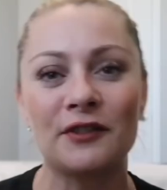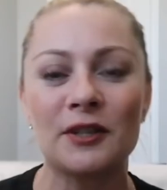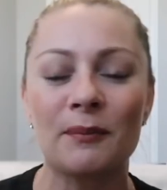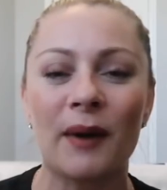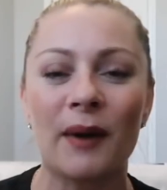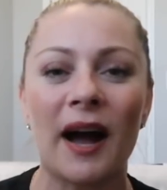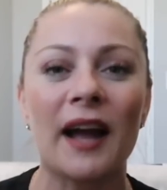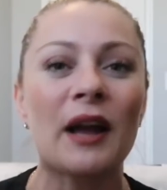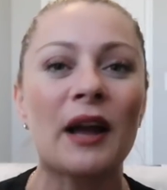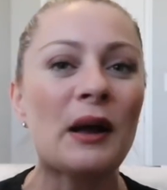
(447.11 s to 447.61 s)
to
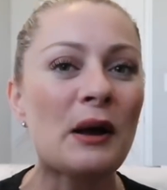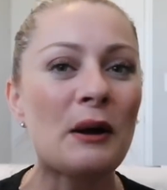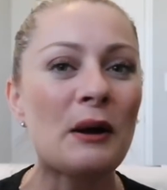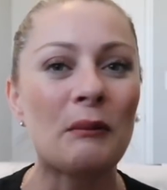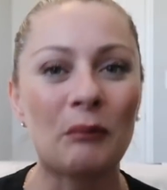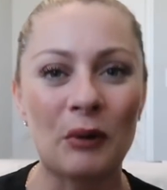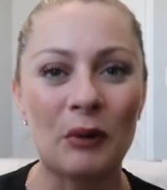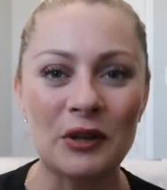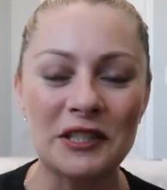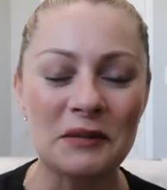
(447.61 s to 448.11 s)
buy
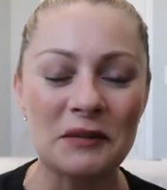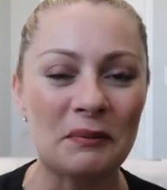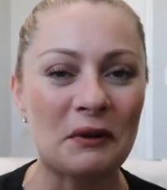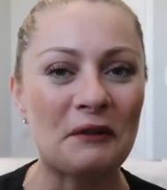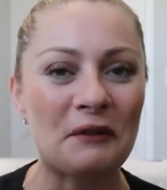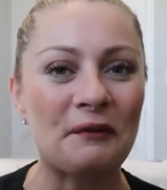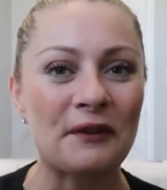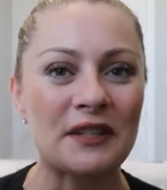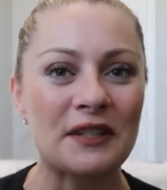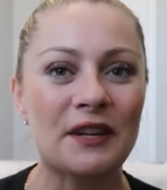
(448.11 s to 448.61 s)

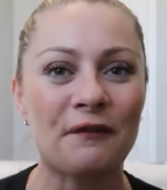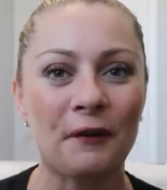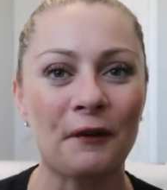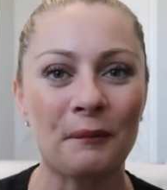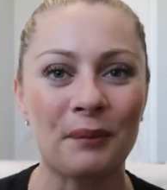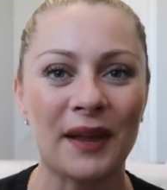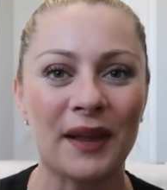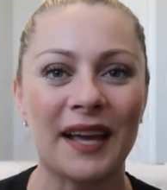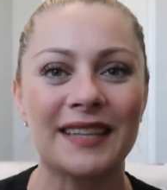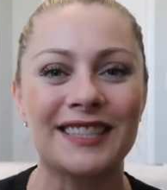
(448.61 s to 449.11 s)
multiple for
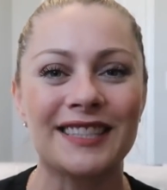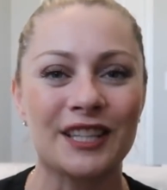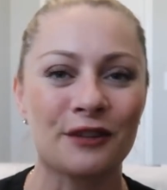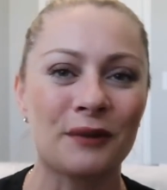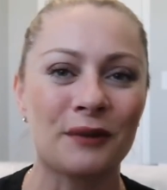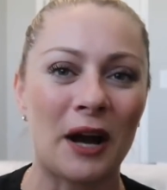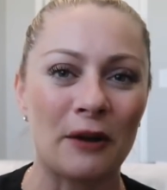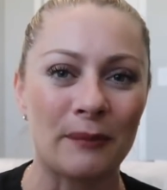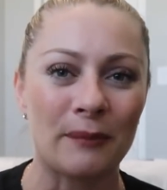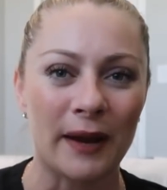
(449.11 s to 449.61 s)
different plants
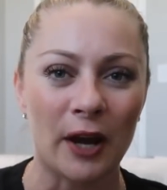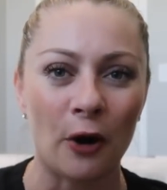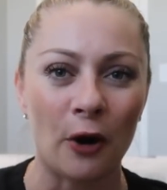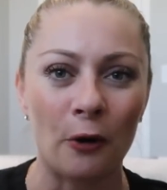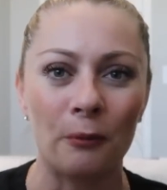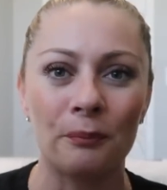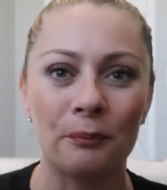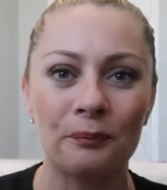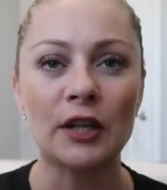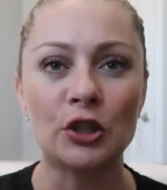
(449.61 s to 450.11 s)
around my
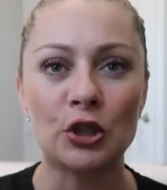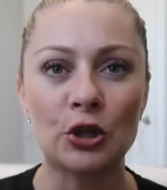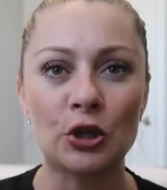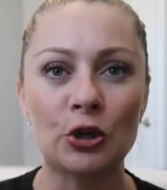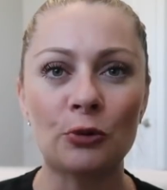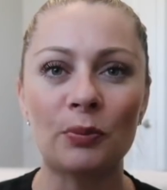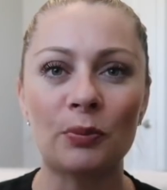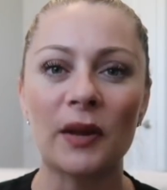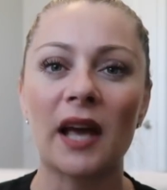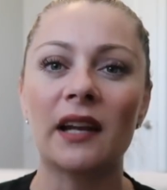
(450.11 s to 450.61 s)
home. I
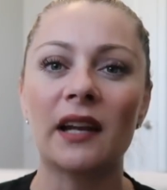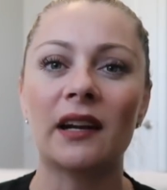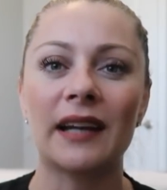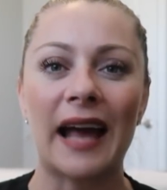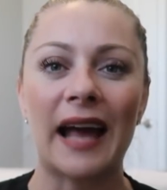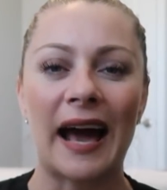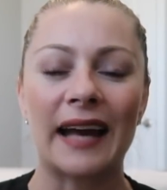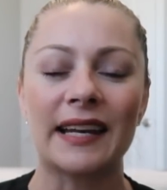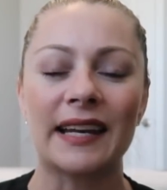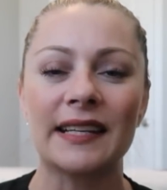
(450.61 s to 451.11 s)
do plan on
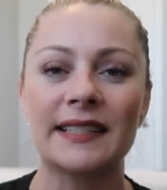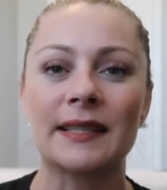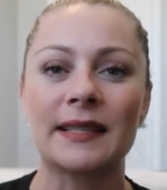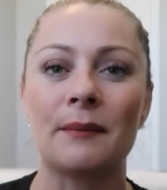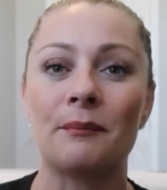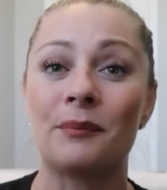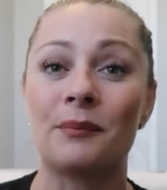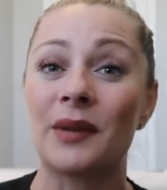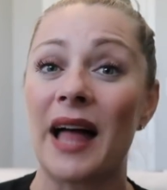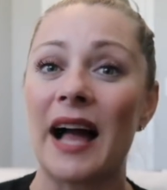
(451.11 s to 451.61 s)
adding
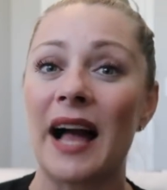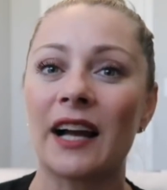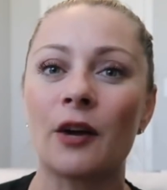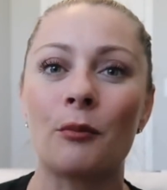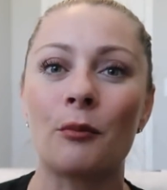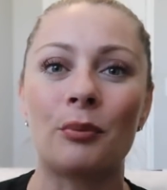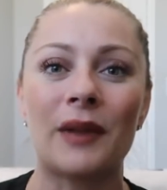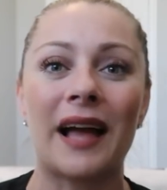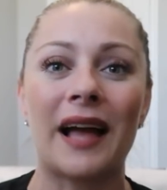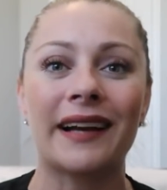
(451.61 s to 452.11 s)
some
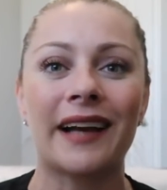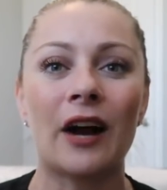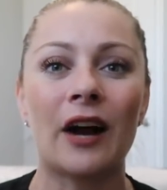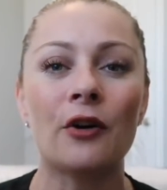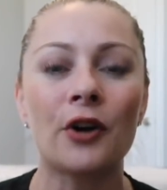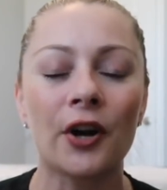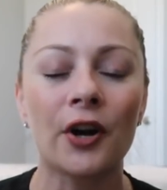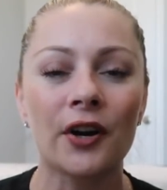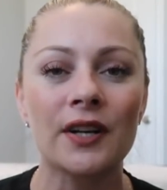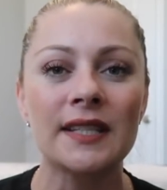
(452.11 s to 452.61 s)
black
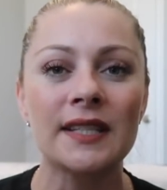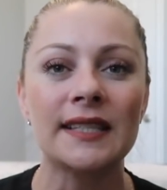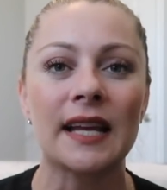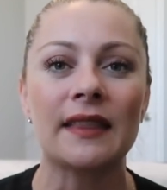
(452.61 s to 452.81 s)
blackout curtains.